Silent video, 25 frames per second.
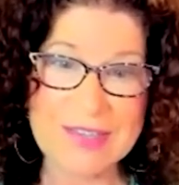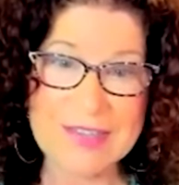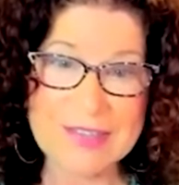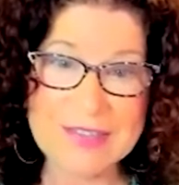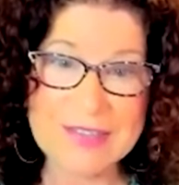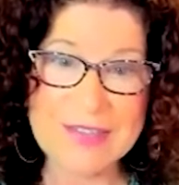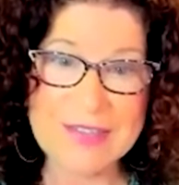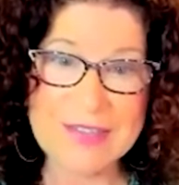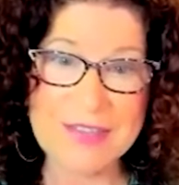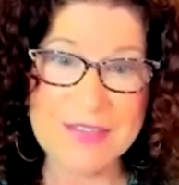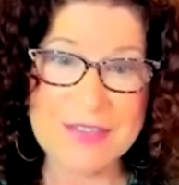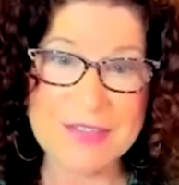
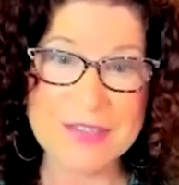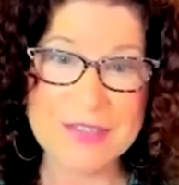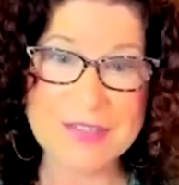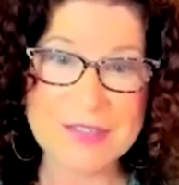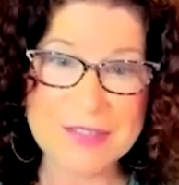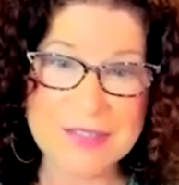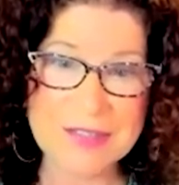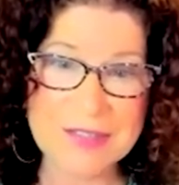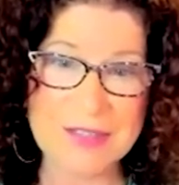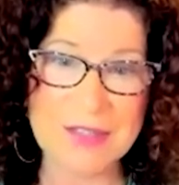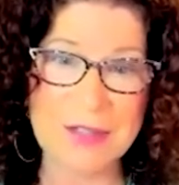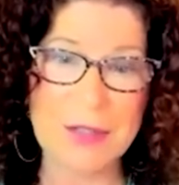in
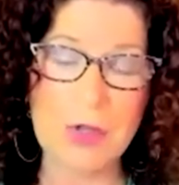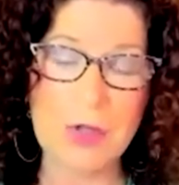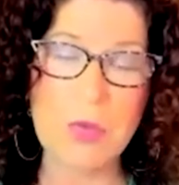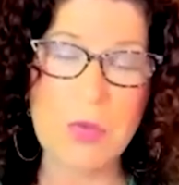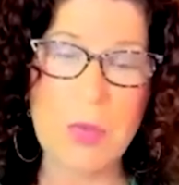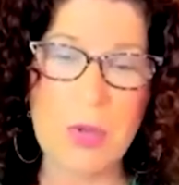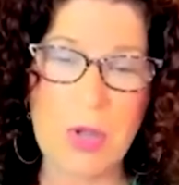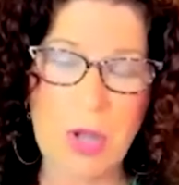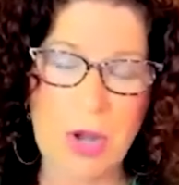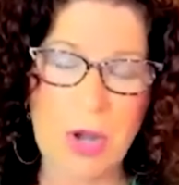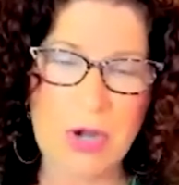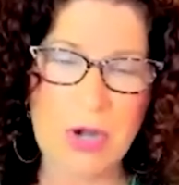this
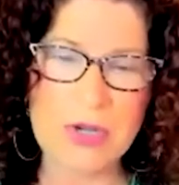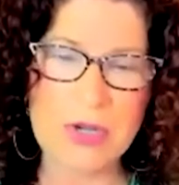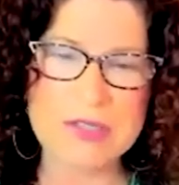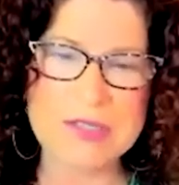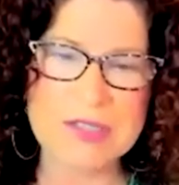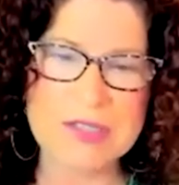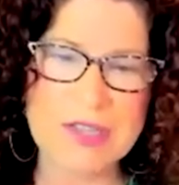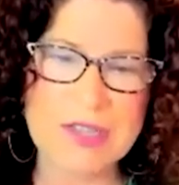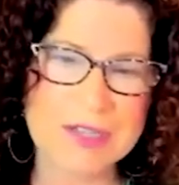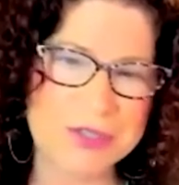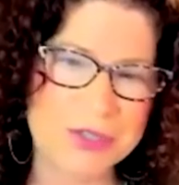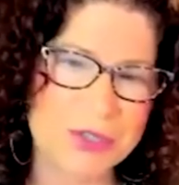global
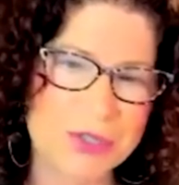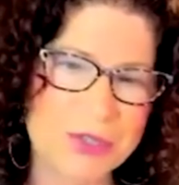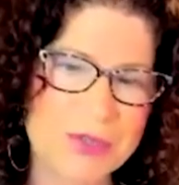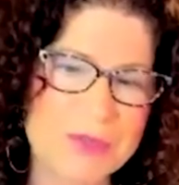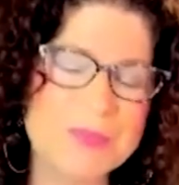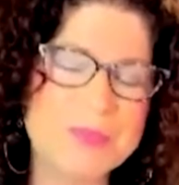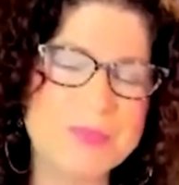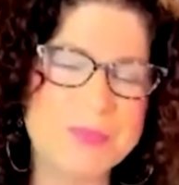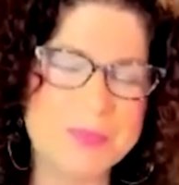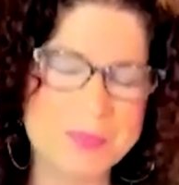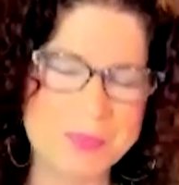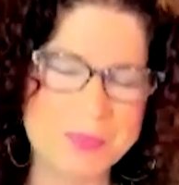architecture.